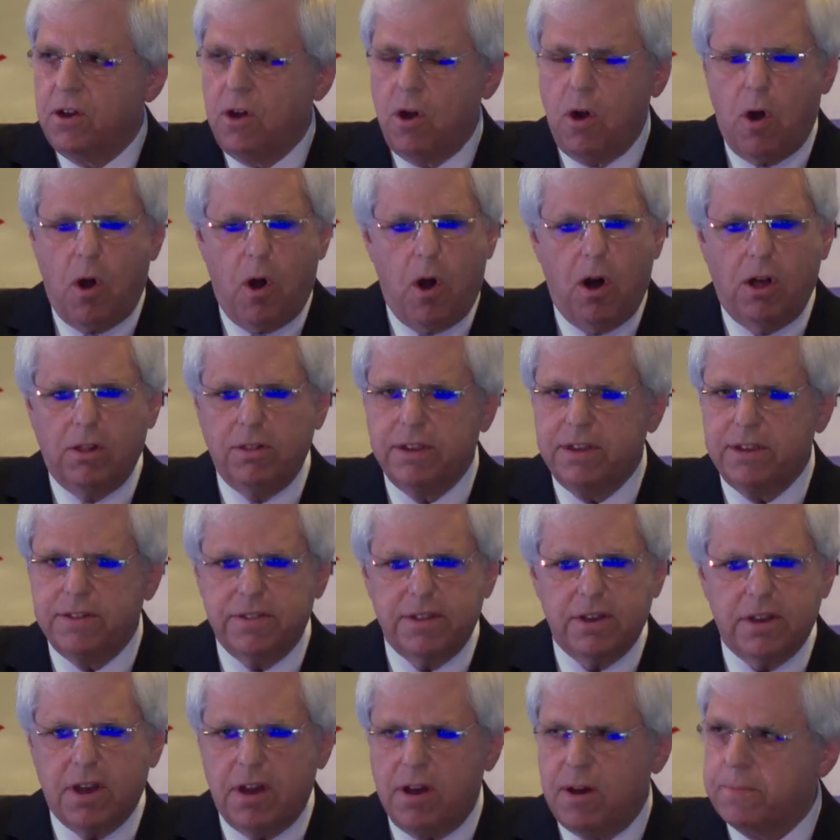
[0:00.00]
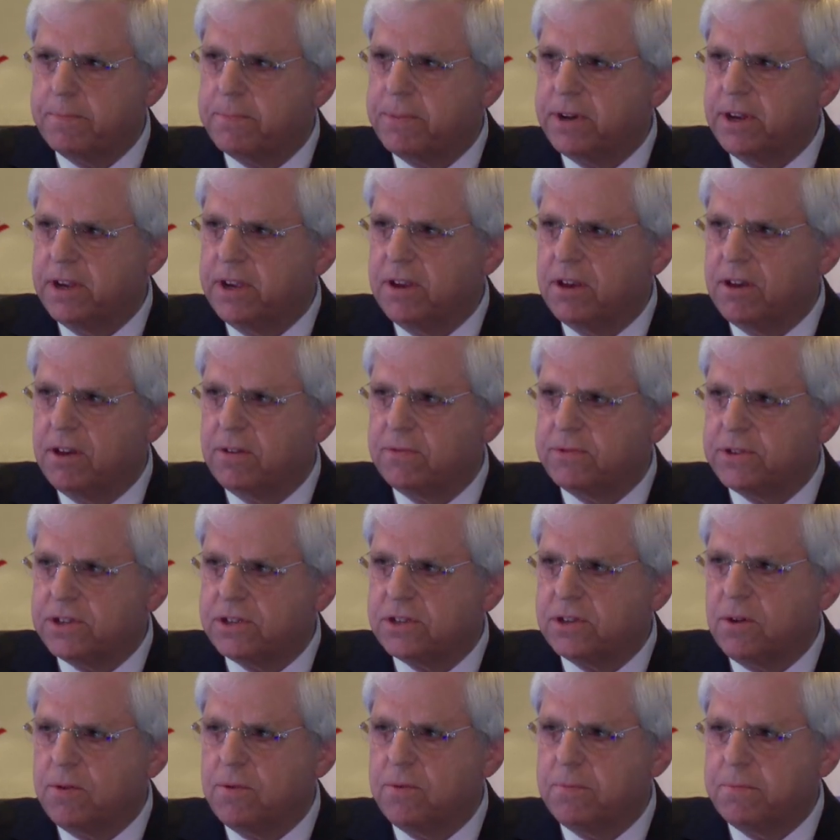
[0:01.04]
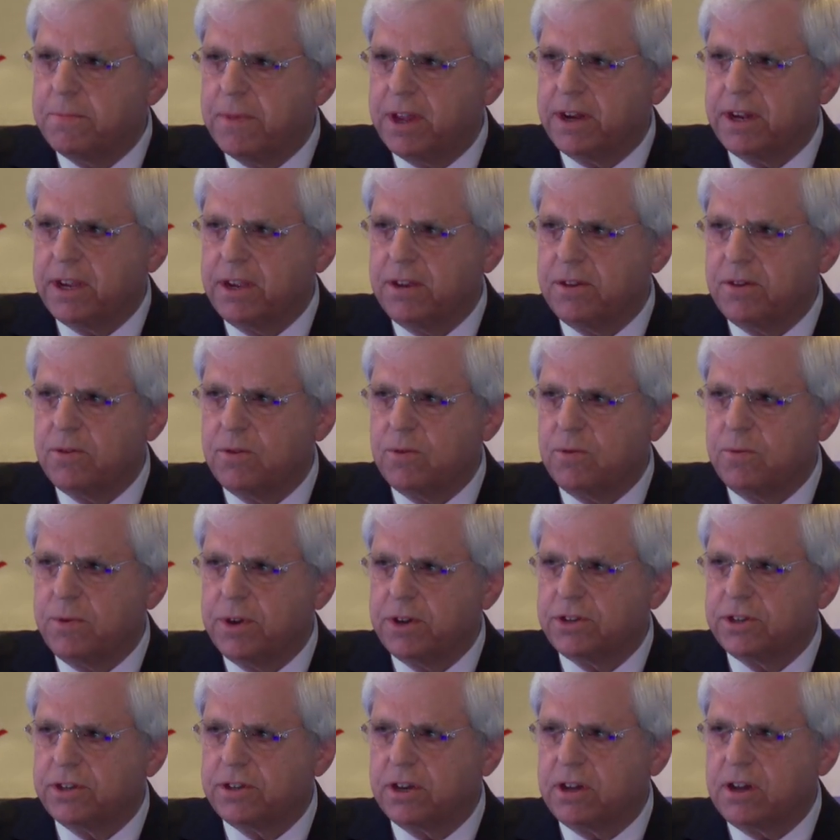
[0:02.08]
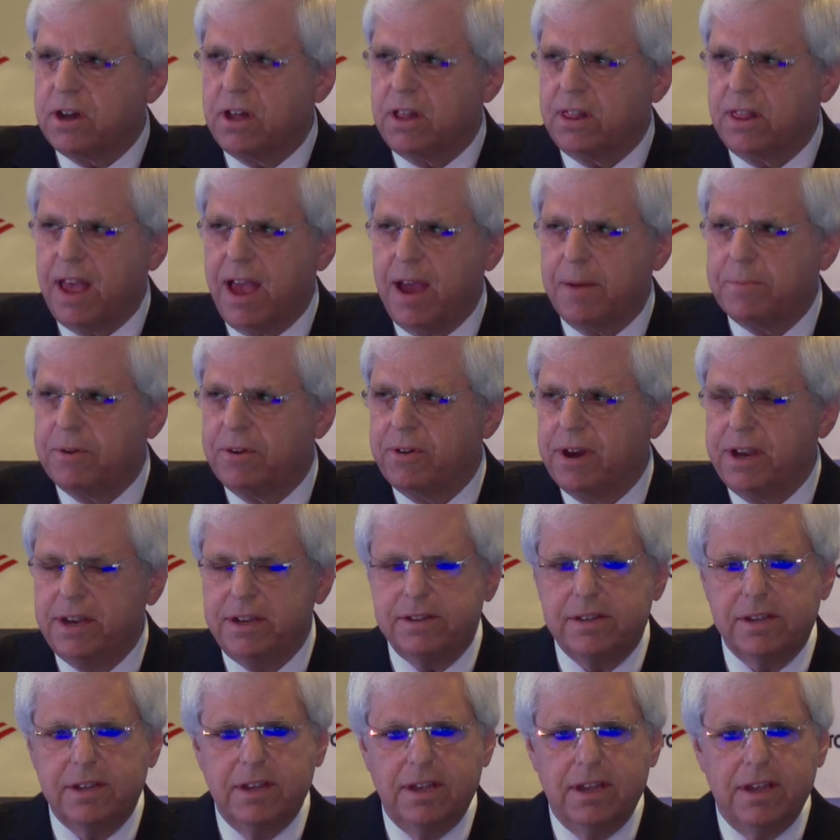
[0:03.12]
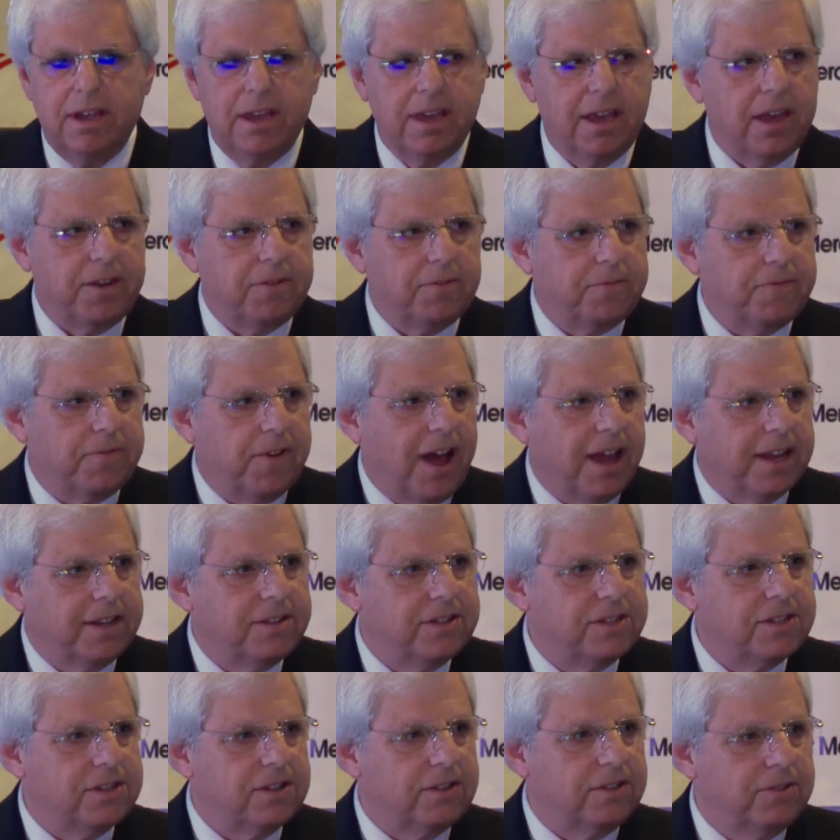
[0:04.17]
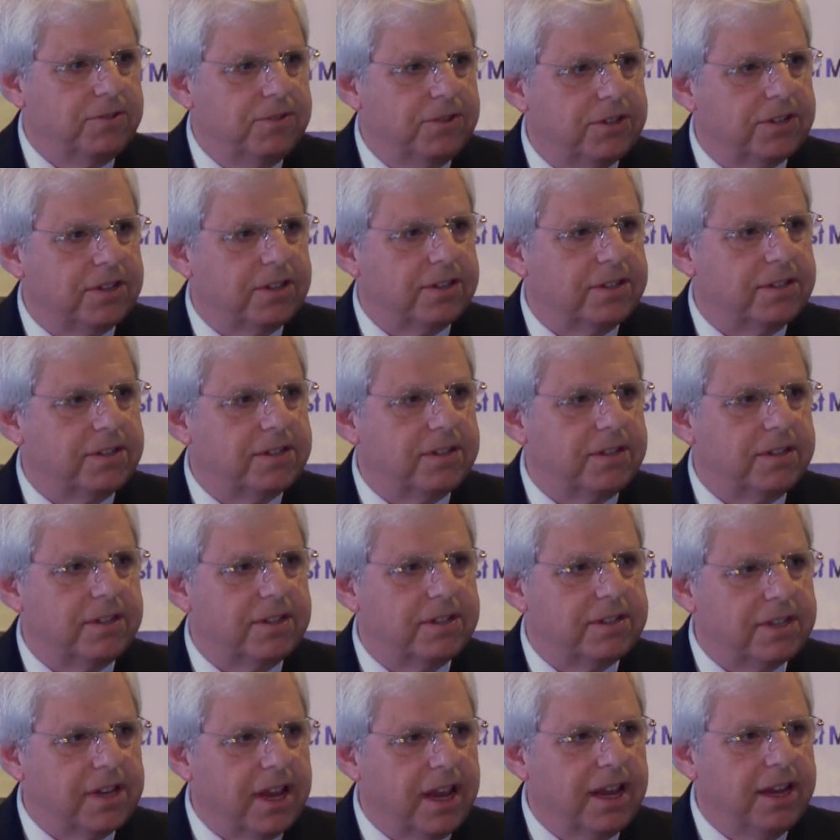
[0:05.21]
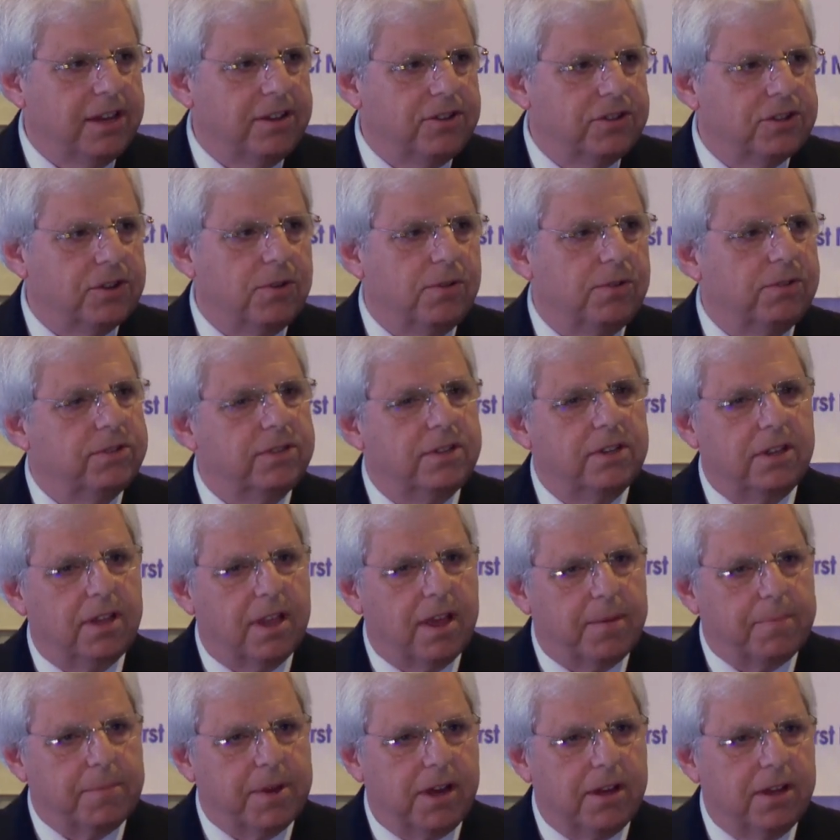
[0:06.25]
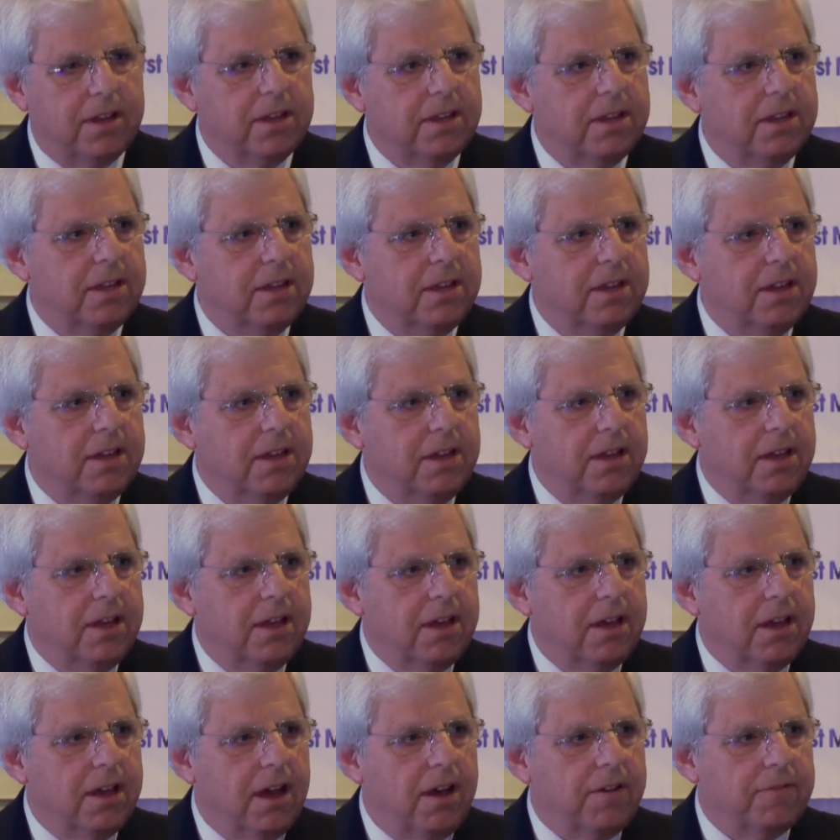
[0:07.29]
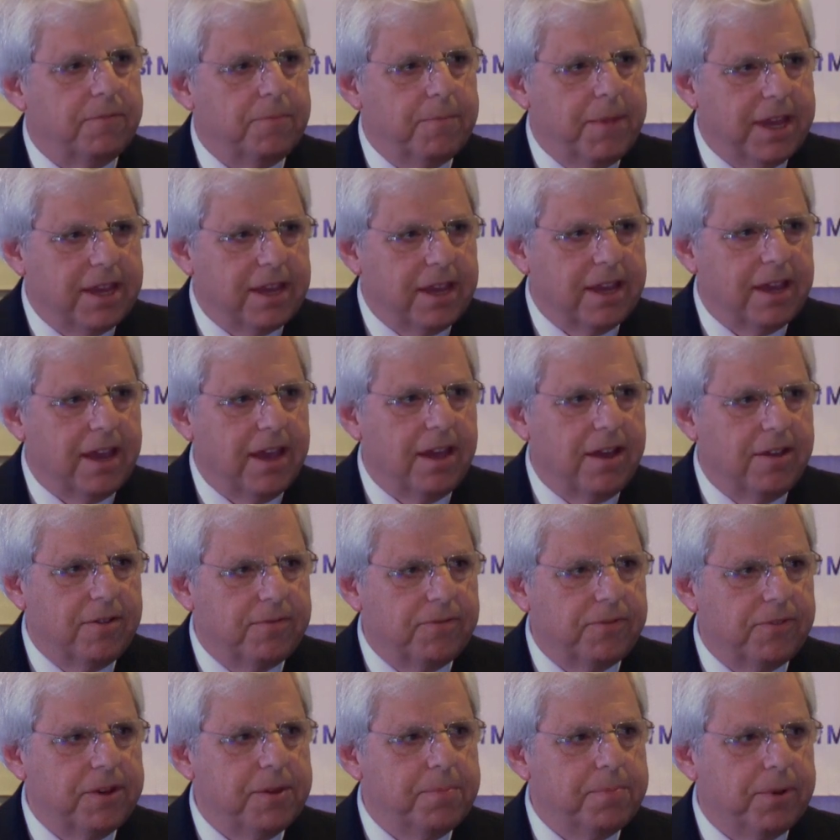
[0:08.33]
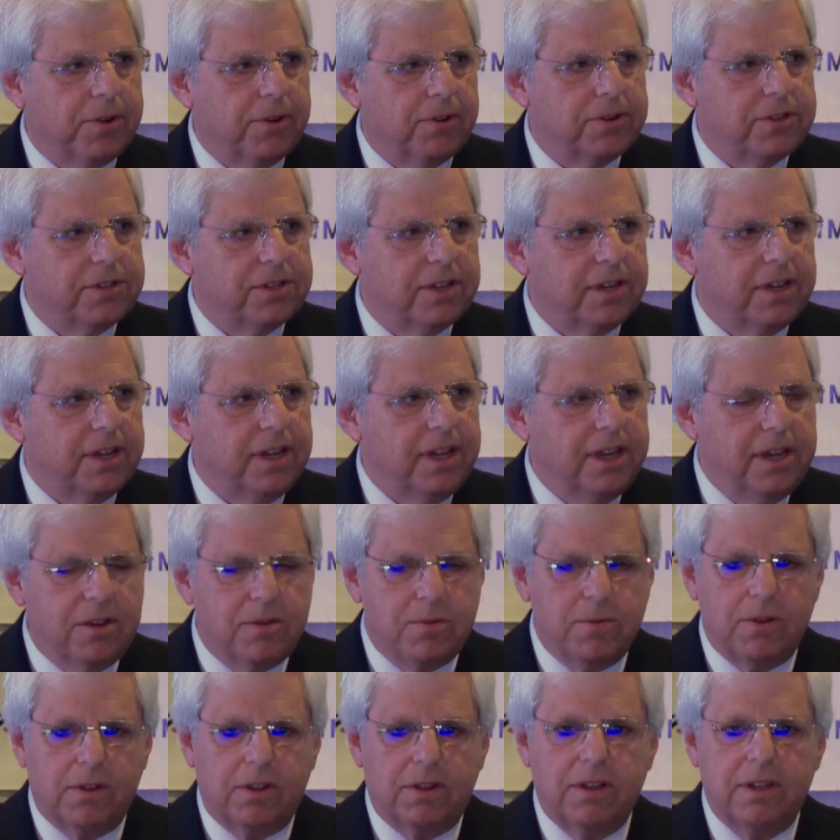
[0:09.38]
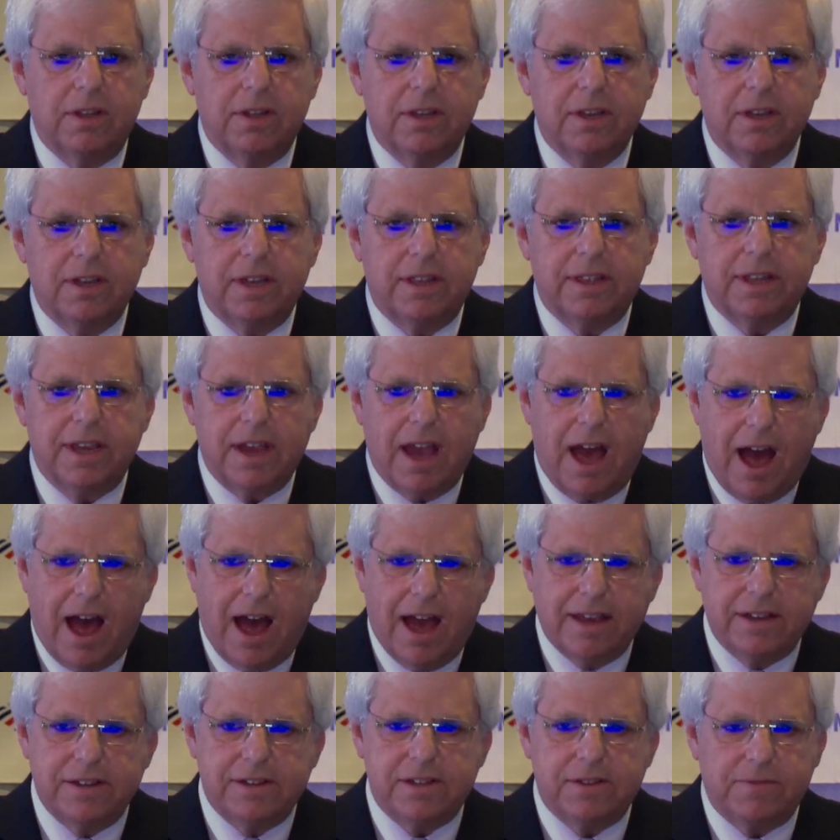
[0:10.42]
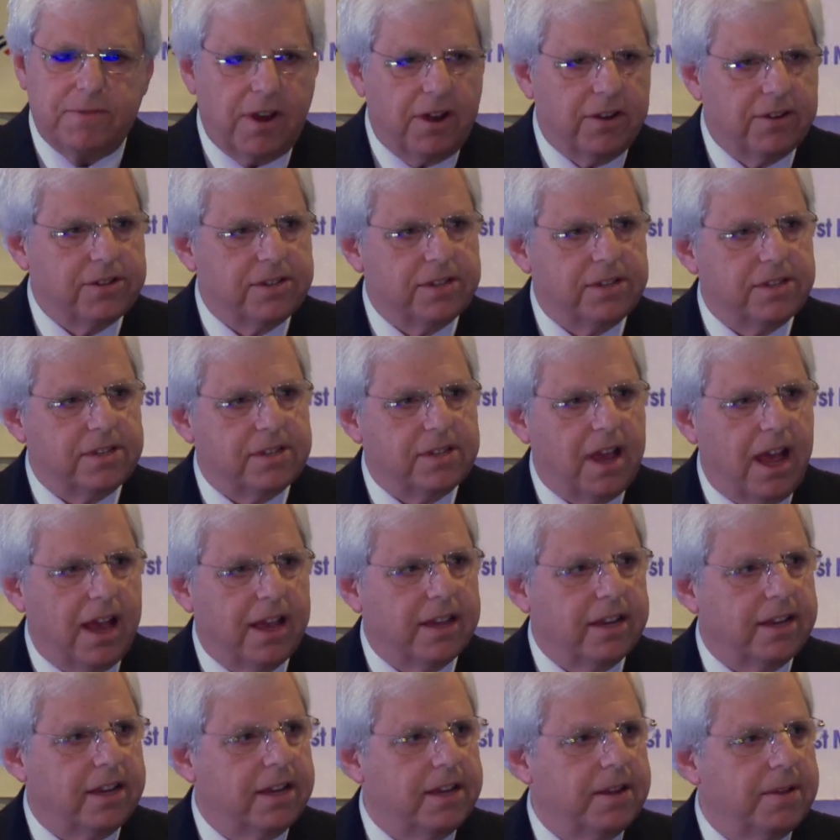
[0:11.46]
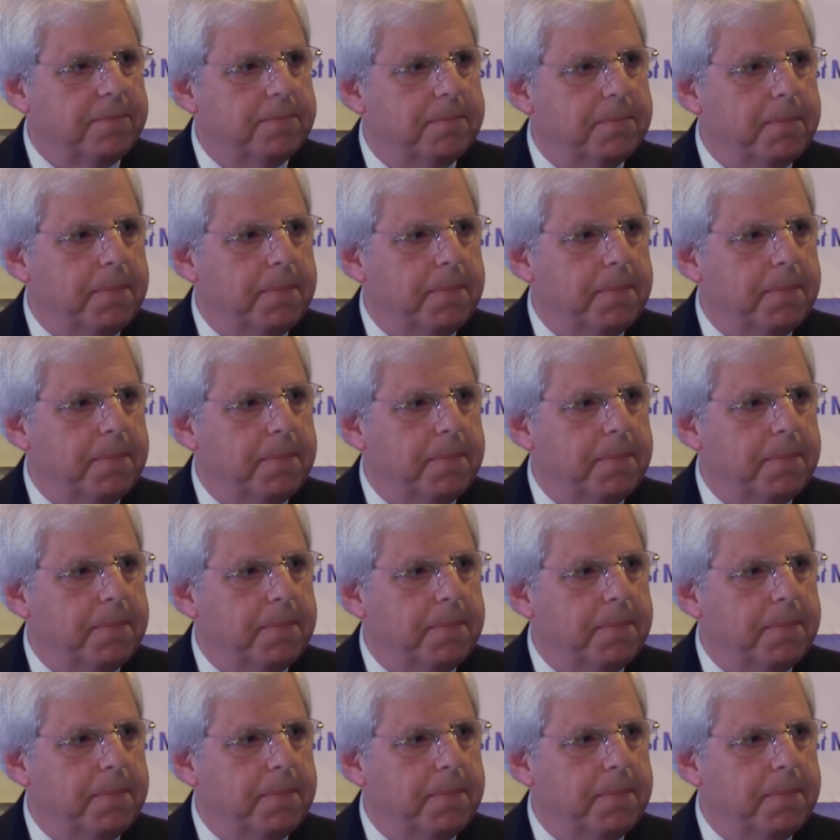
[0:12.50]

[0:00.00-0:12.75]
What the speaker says: all in the company of so many who wish to collaborate and find solutions to this age-old dilemma of making every person equal in the eyes of our society.